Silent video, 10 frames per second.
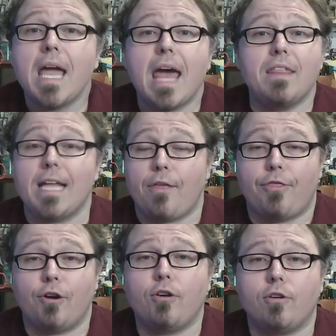and then at
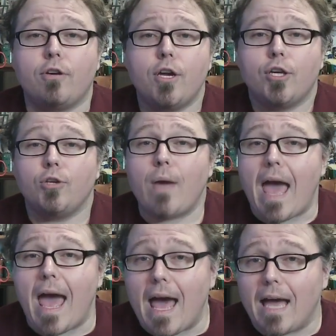third, you
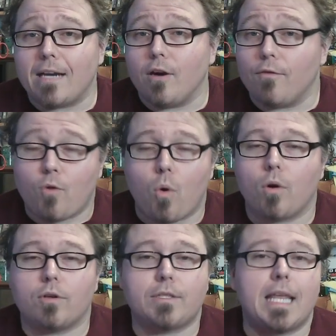had, of
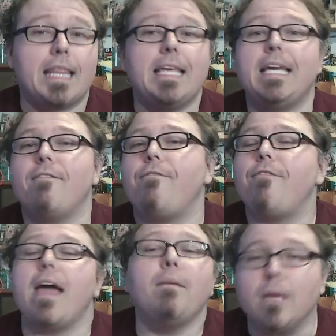course, the
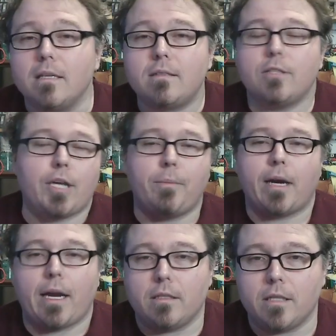famous Jamer
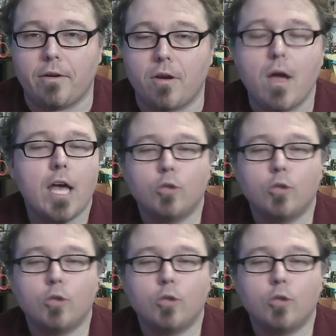Candelario.